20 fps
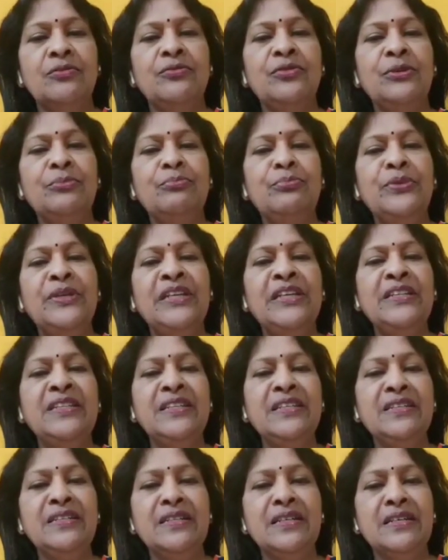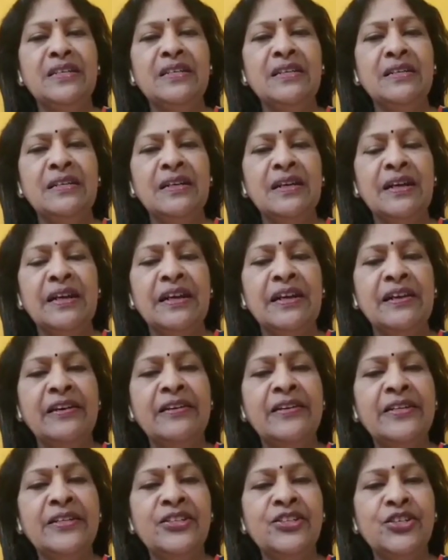we breathe in the
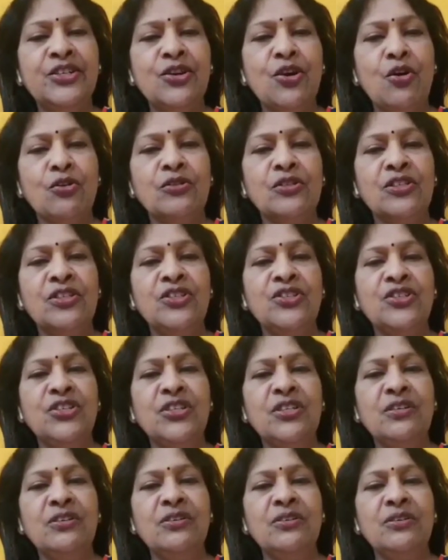air rich in oxygen